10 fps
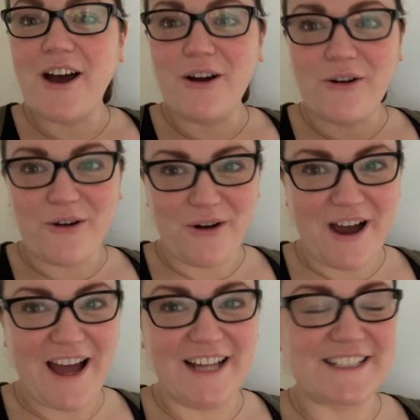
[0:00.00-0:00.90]
Oh,
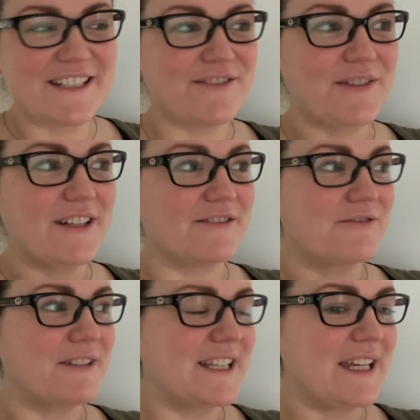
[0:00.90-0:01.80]
I just feel
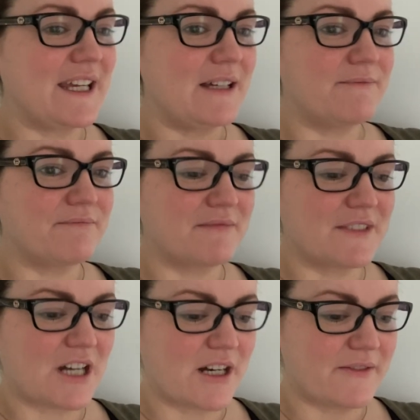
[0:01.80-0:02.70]
really
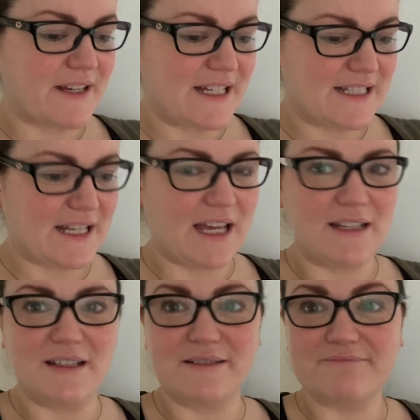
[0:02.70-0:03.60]
nervous
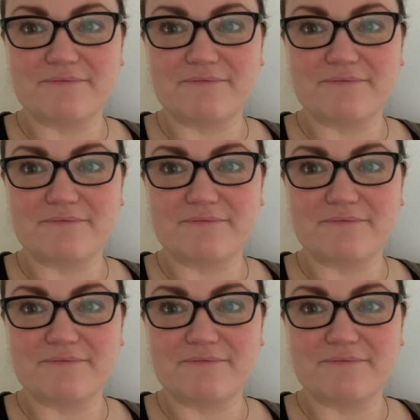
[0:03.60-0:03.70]
and